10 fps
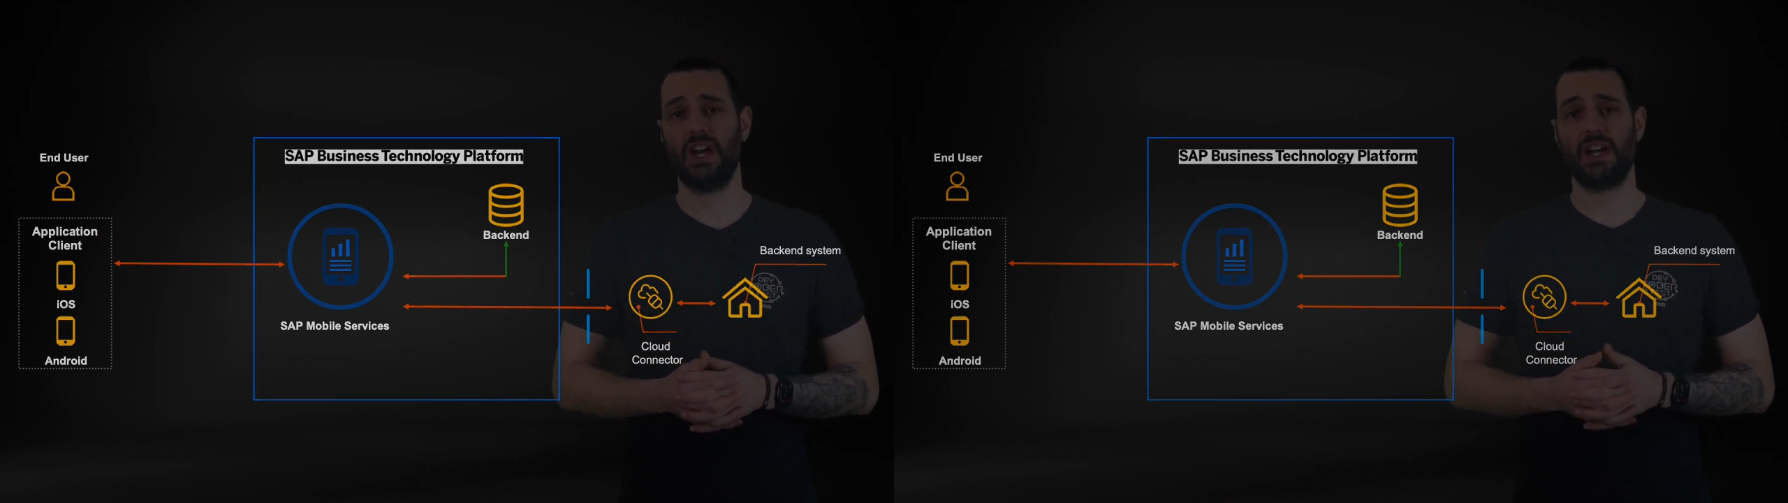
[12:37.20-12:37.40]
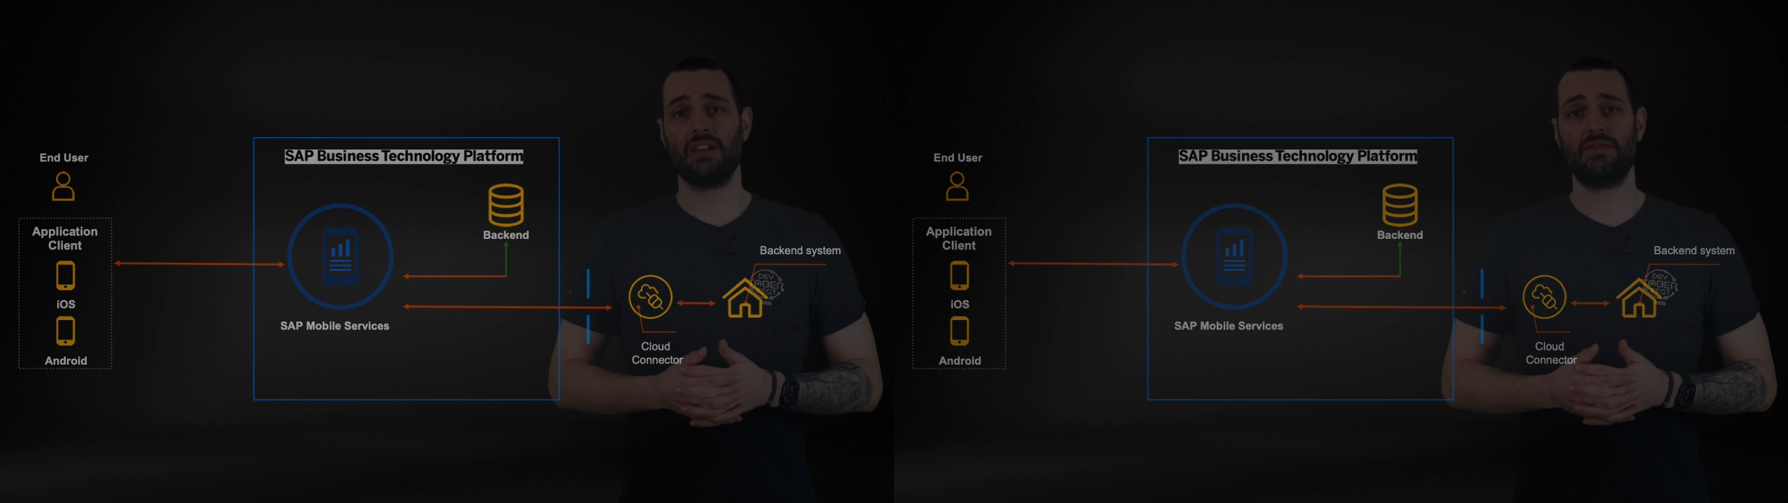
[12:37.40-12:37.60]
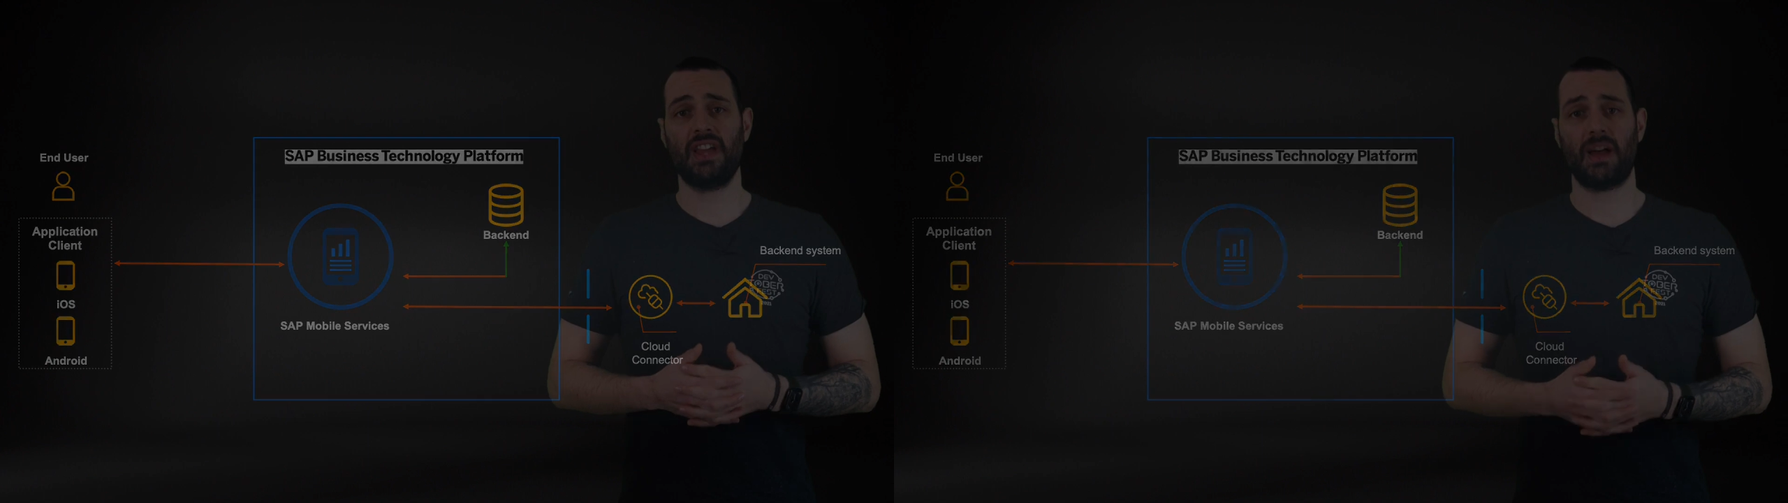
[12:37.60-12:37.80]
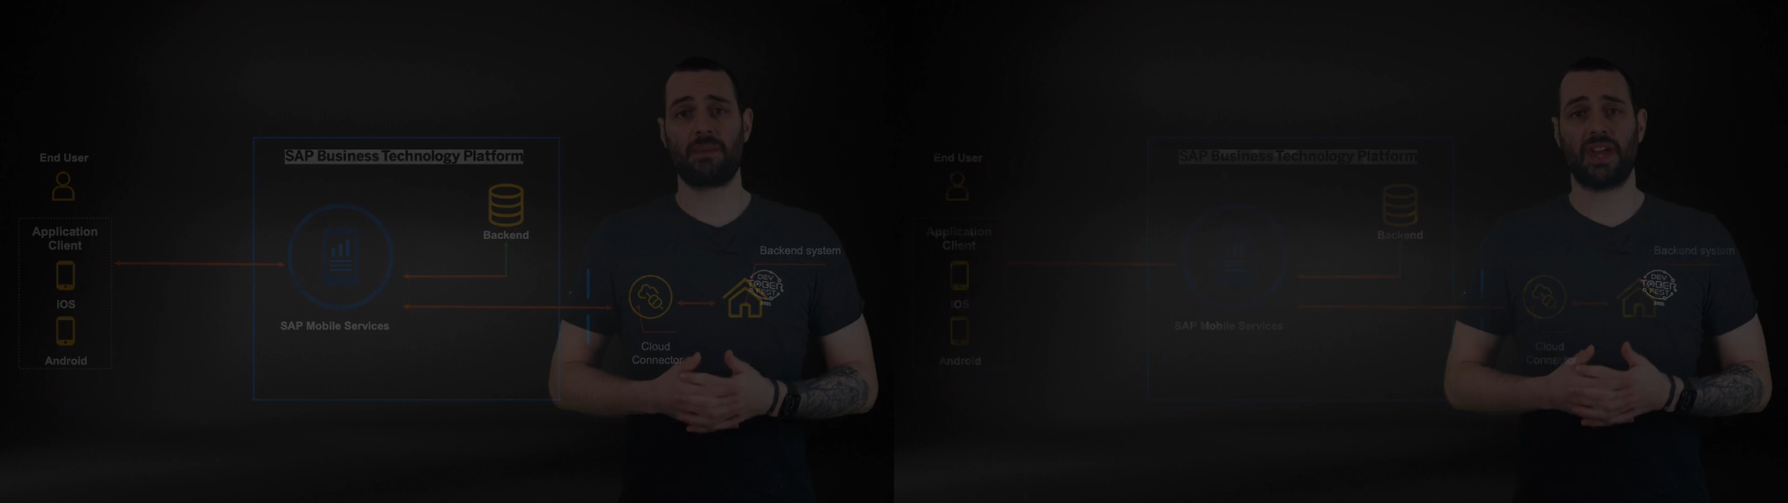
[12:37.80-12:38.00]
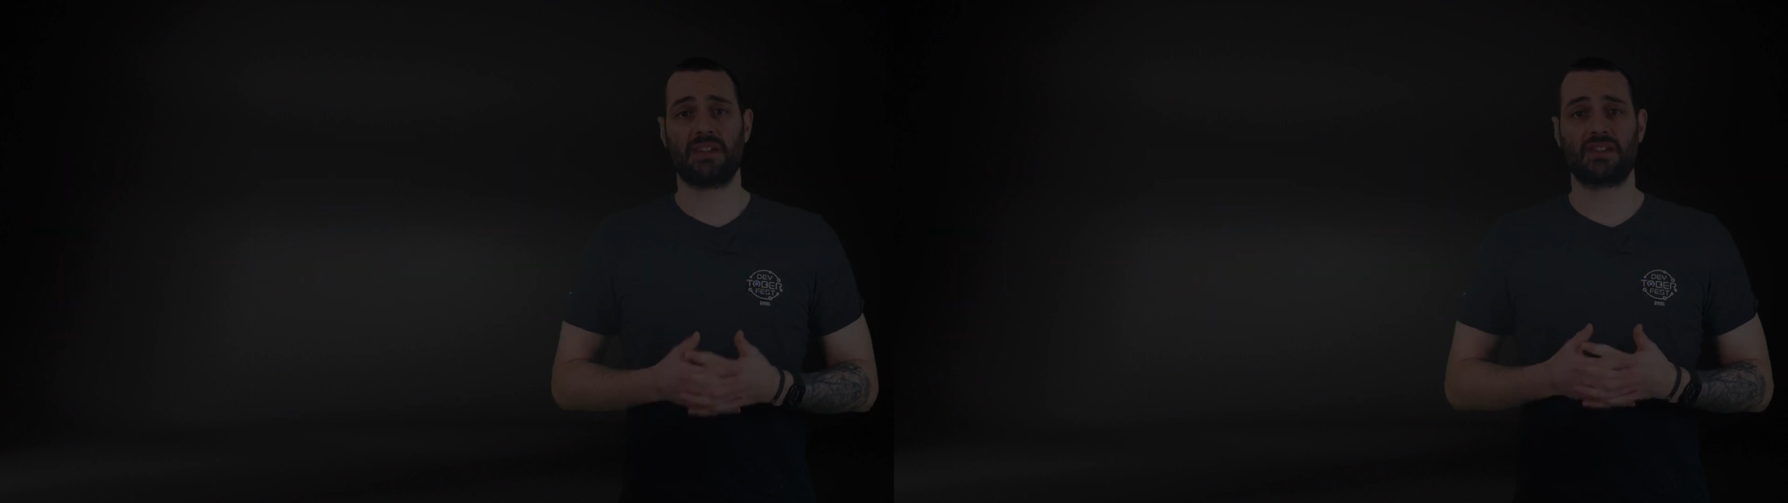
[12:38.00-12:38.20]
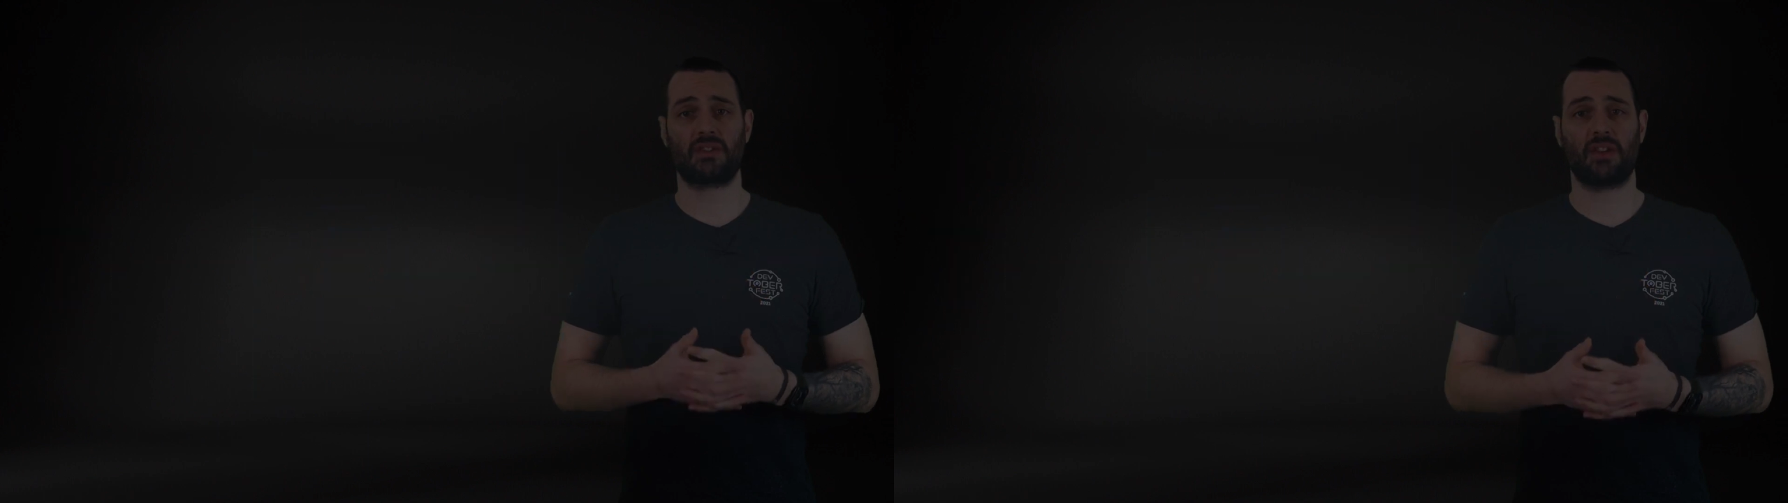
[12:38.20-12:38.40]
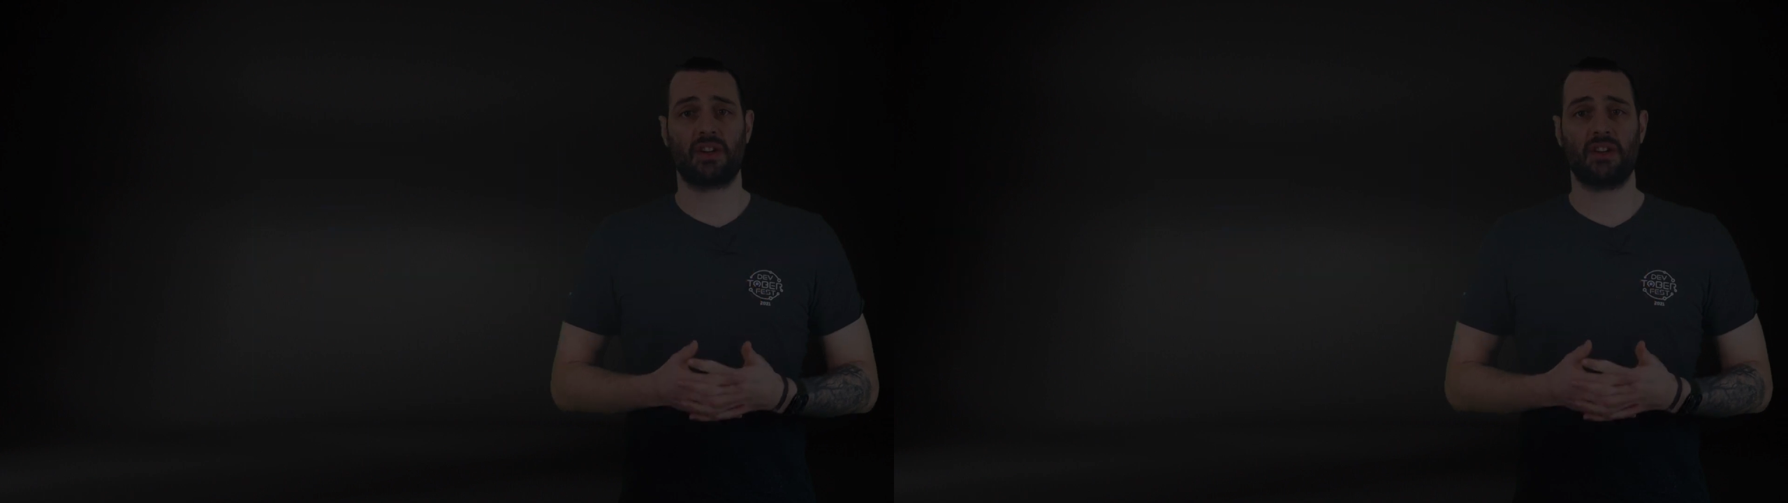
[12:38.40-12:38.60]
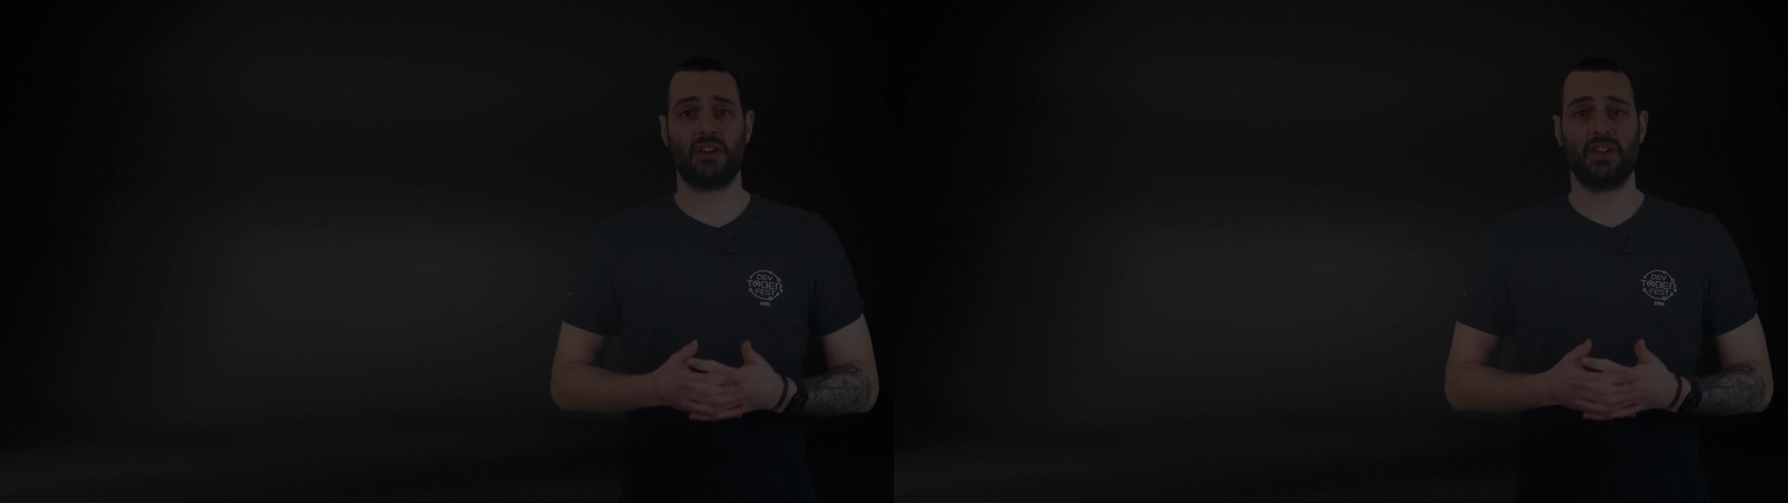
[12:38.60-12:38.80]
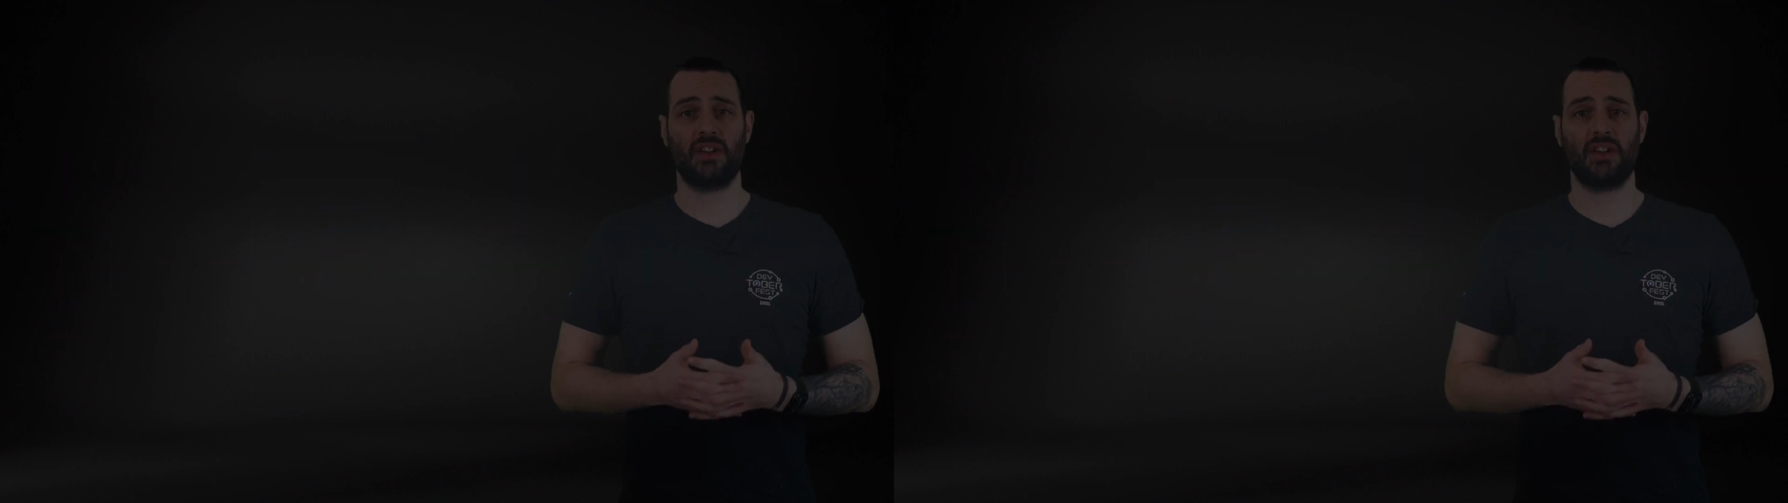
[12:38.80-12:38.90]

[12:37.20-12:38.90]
If the app gets started